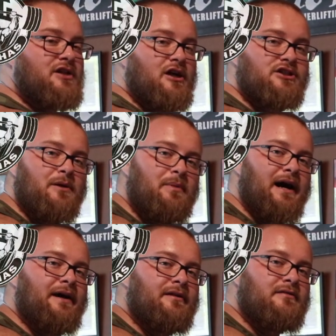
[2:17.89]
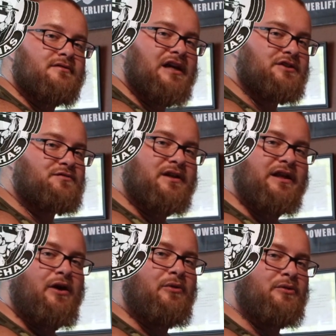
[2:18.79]
to touch up higher. So that's
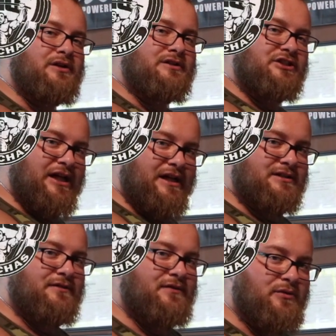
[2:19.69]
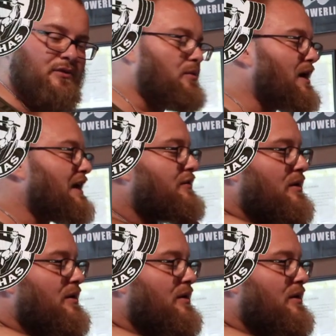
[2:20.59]
really the only change if you're doing a wide